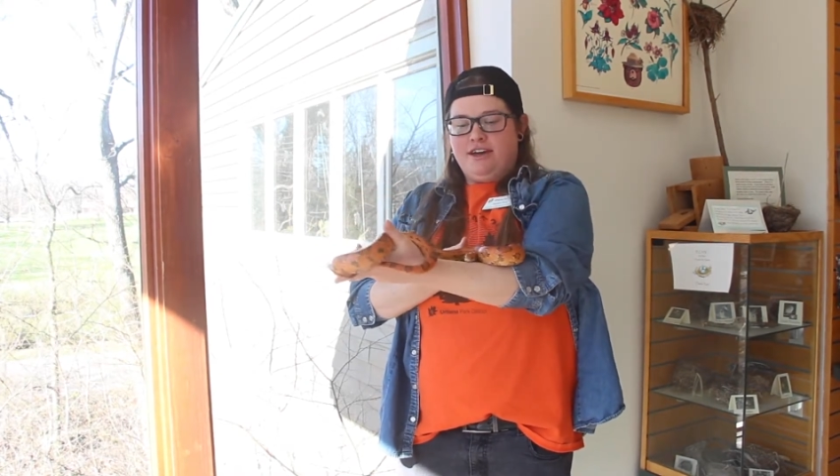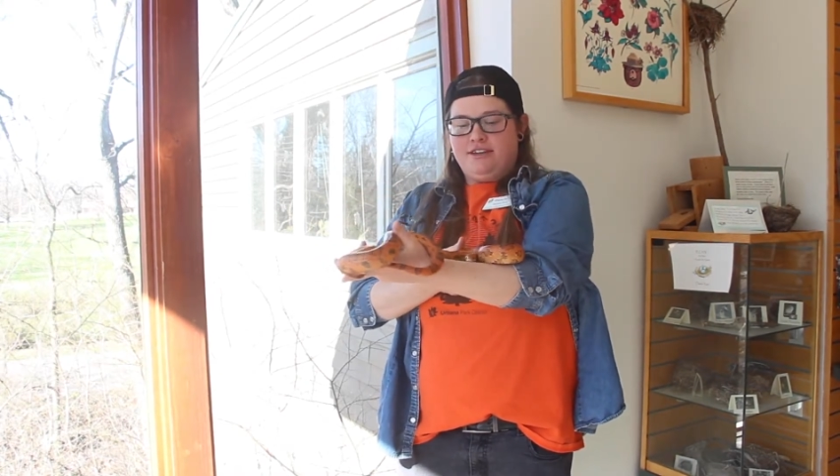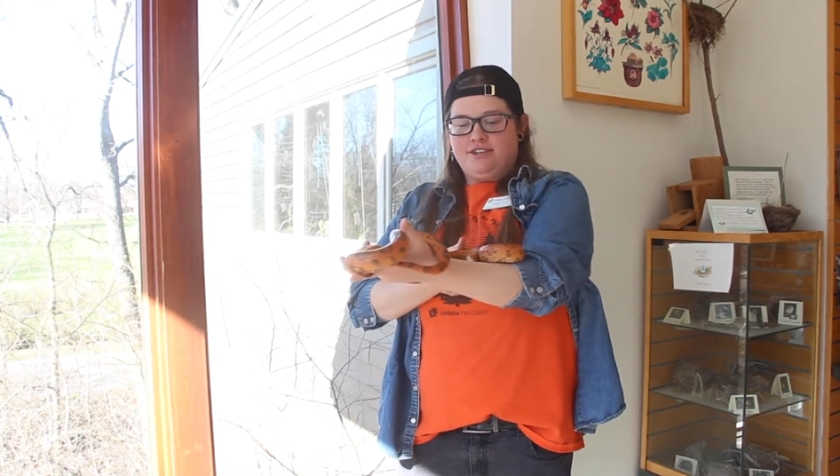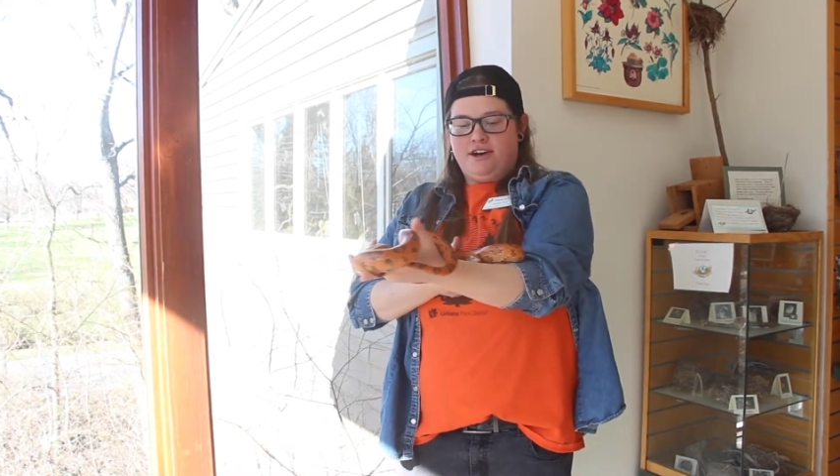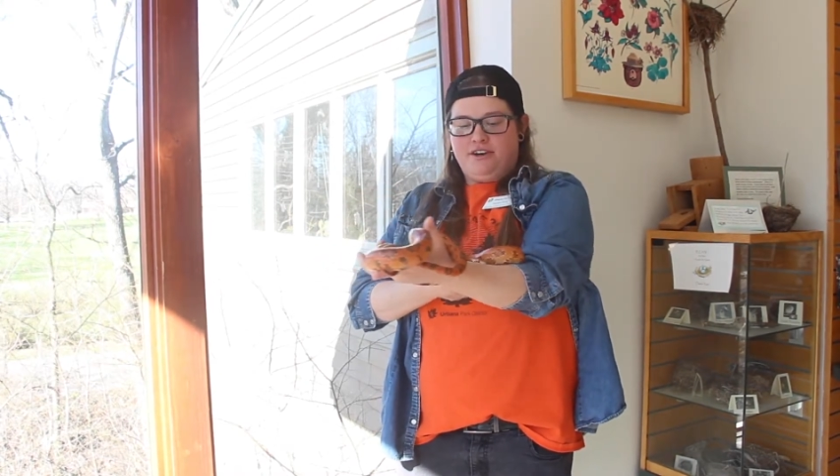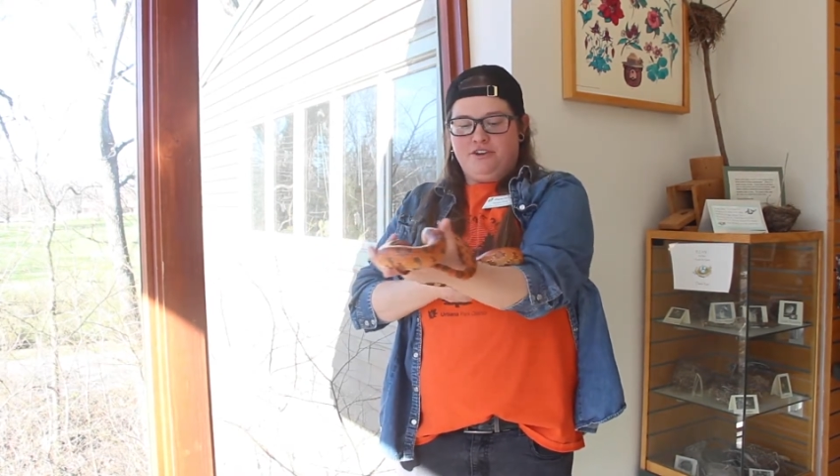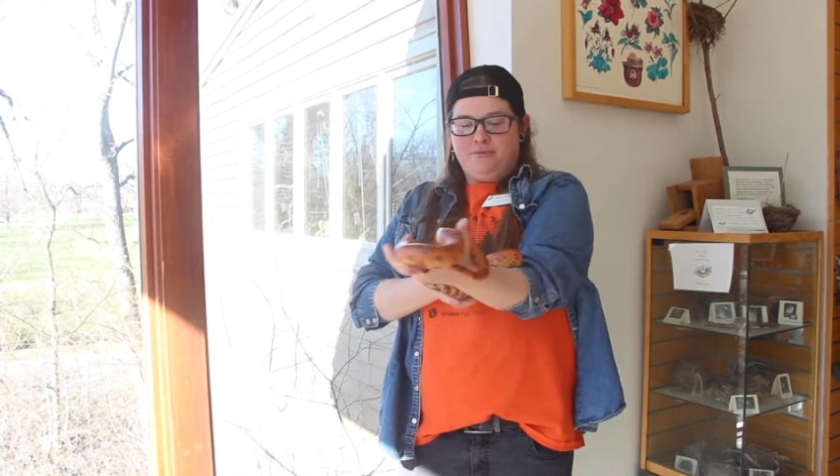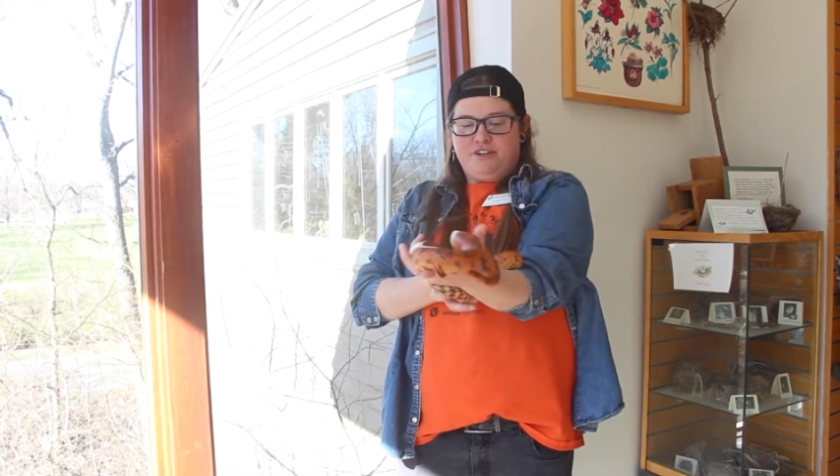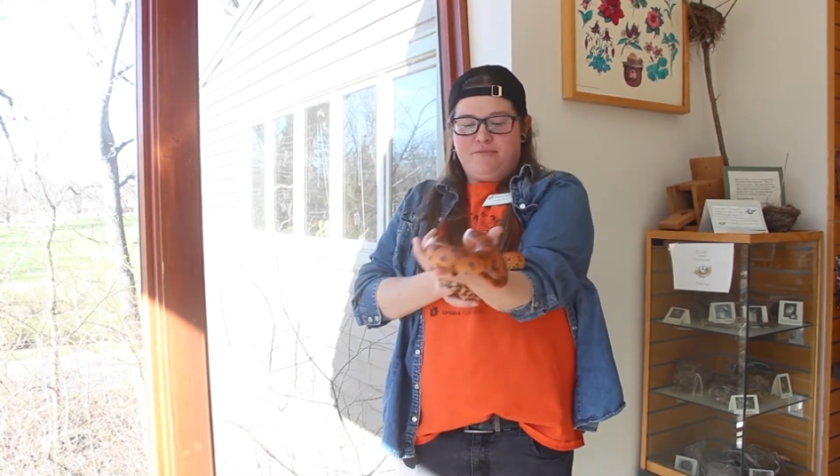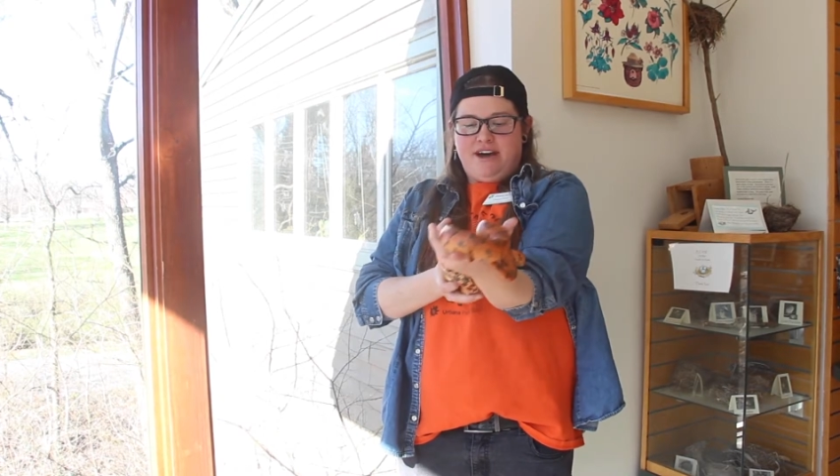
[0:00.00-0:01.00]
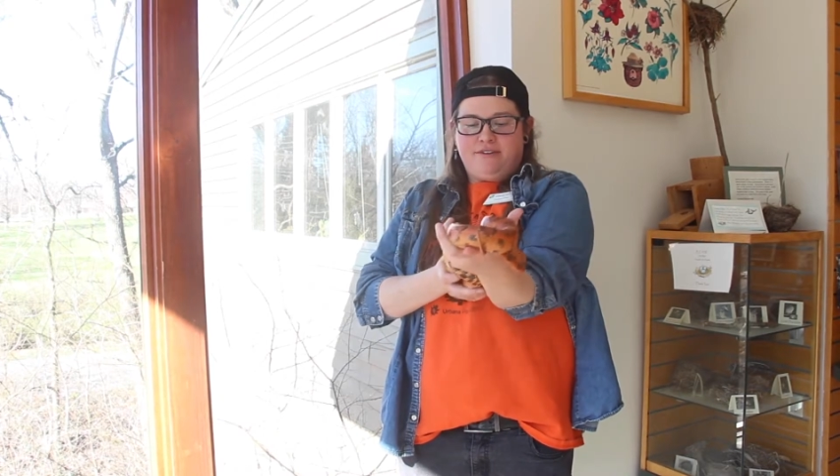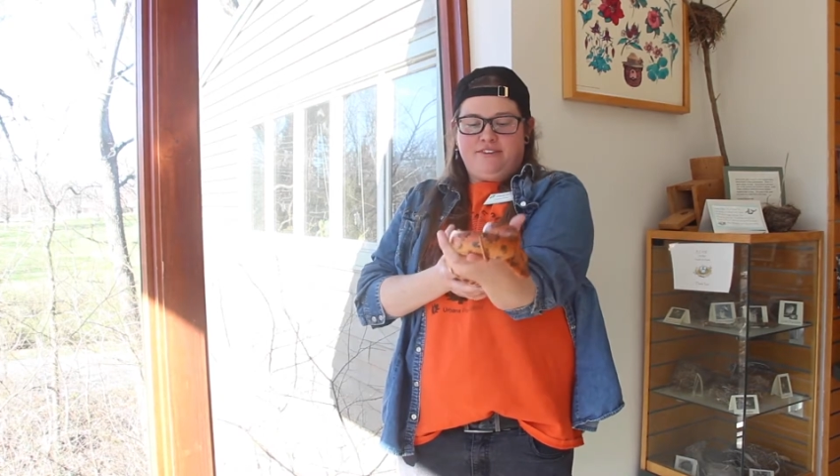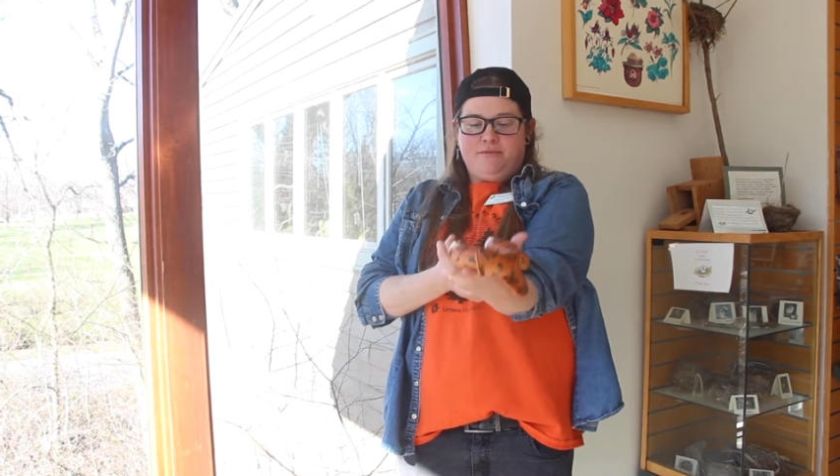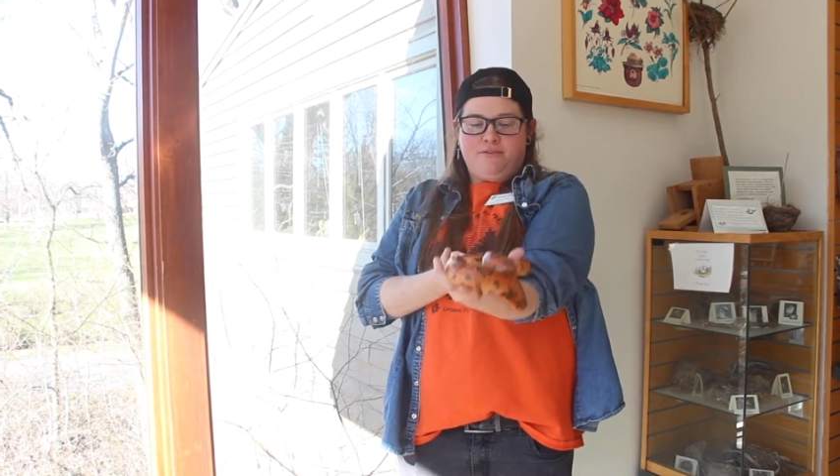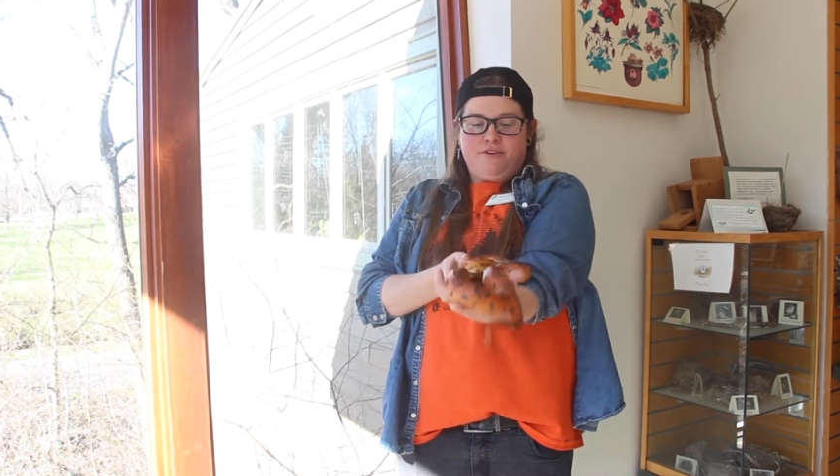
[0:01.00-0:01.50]
and talk a little bit about
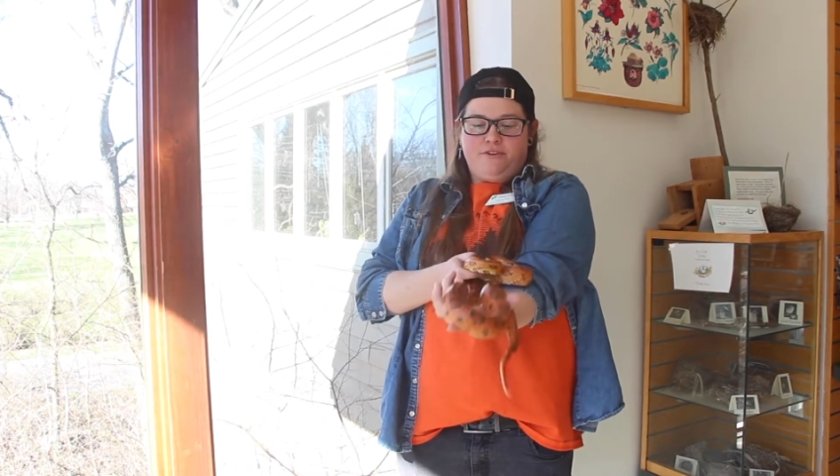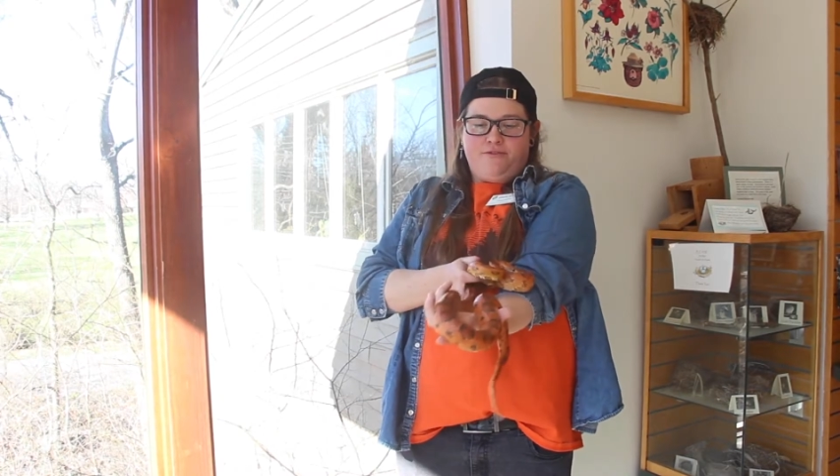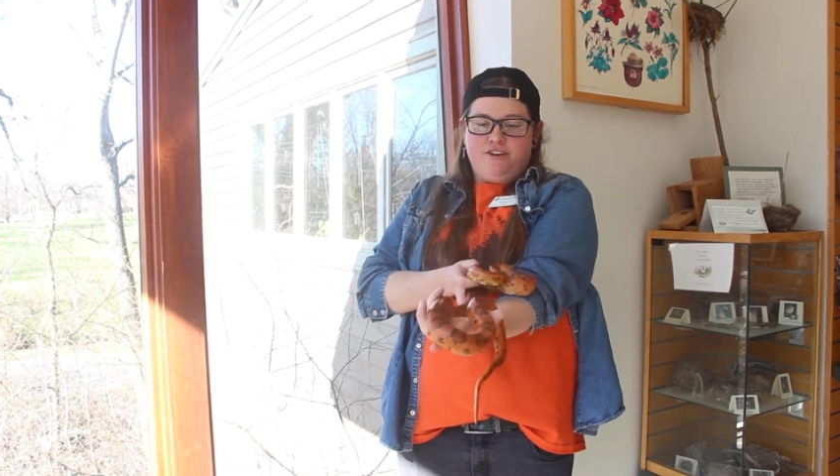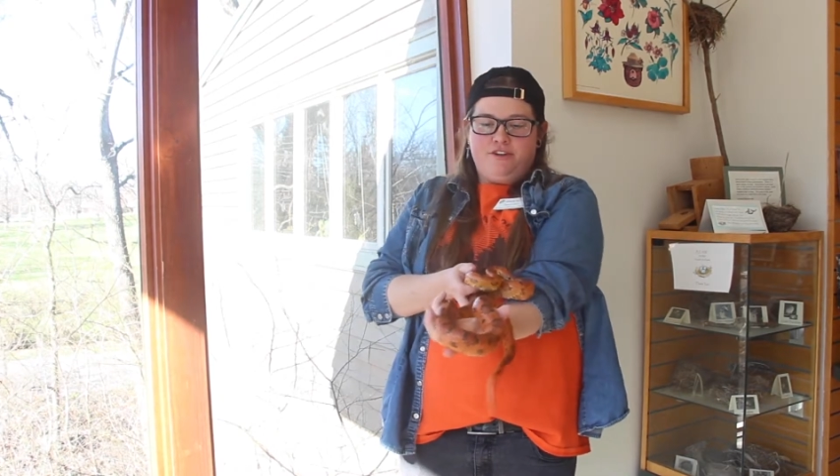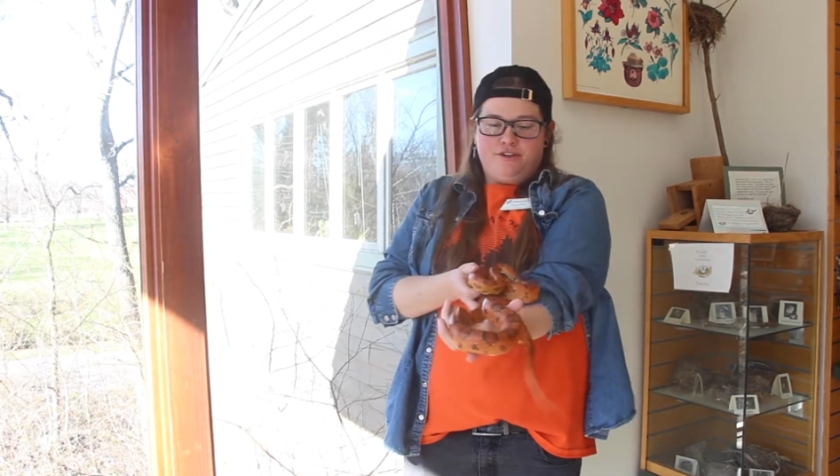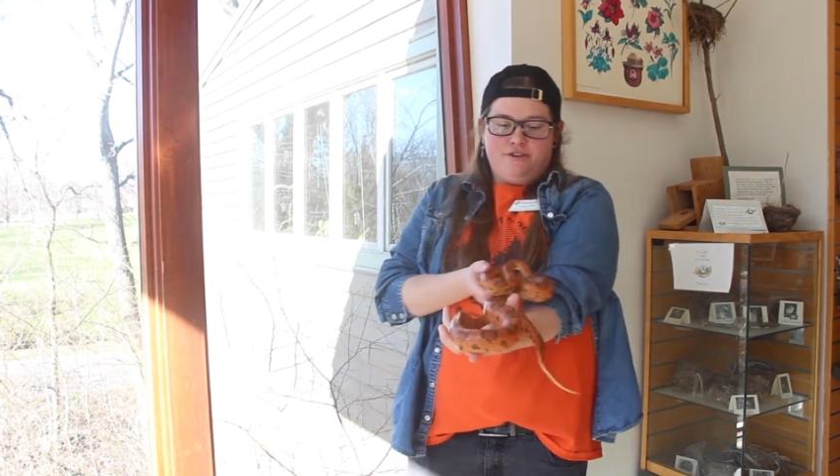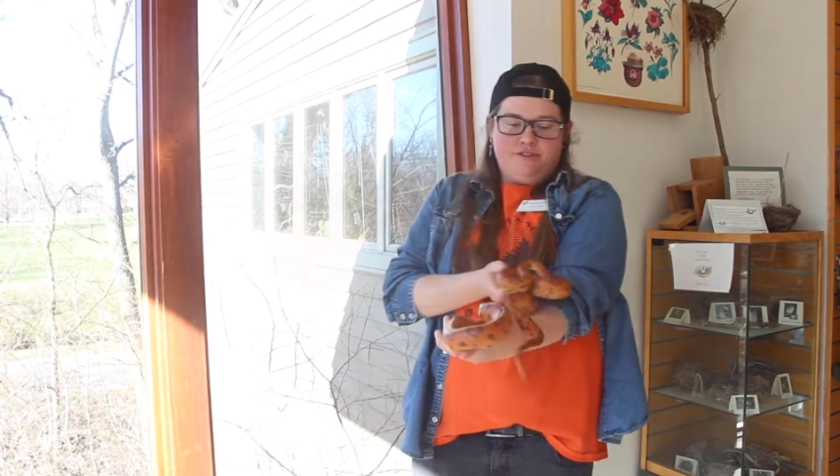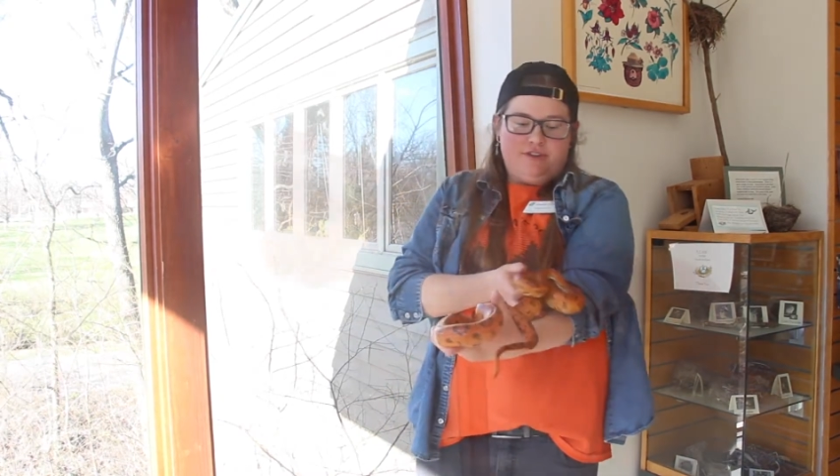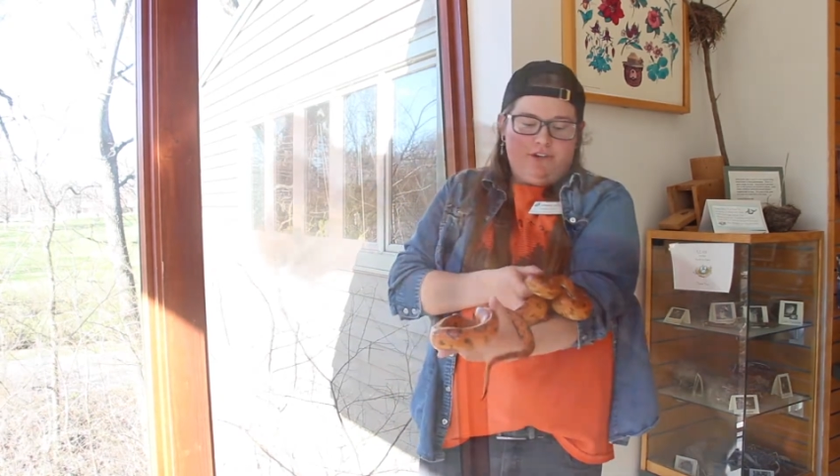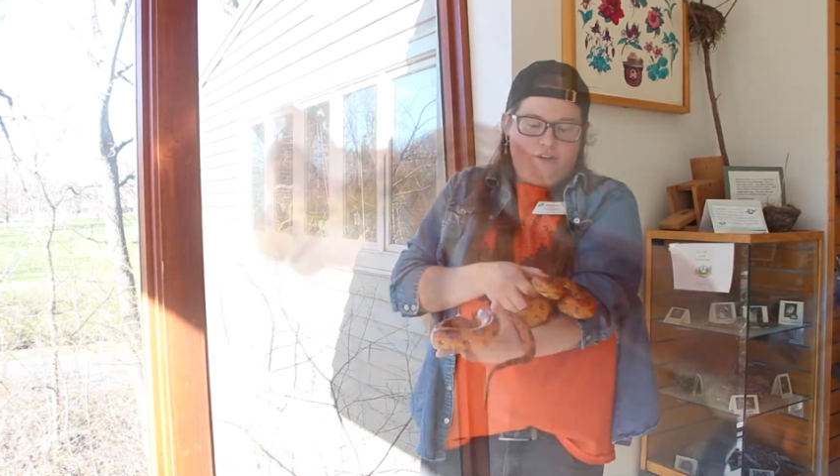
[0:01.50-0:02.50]
some of her features.